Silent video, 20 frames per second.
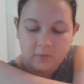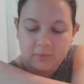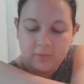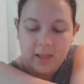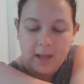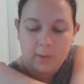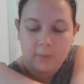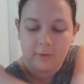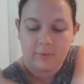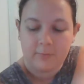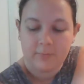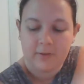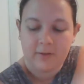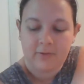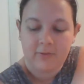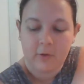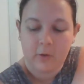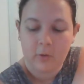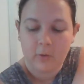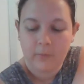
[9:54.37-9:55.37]
flower from the
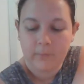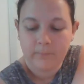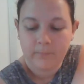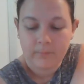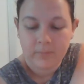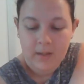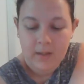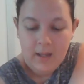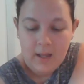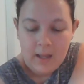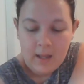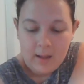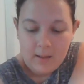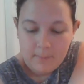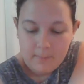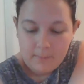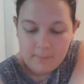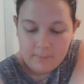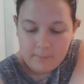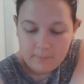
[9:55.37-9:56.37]
sole.
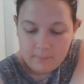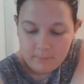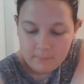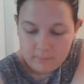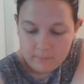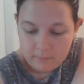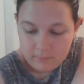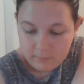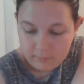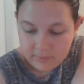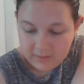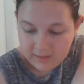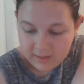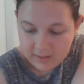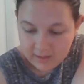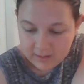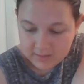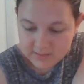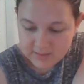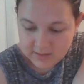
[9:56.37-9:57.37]

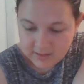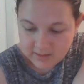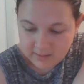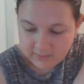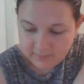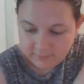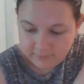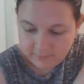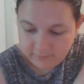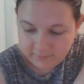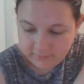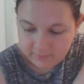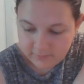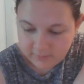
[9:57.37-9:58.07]
Because of...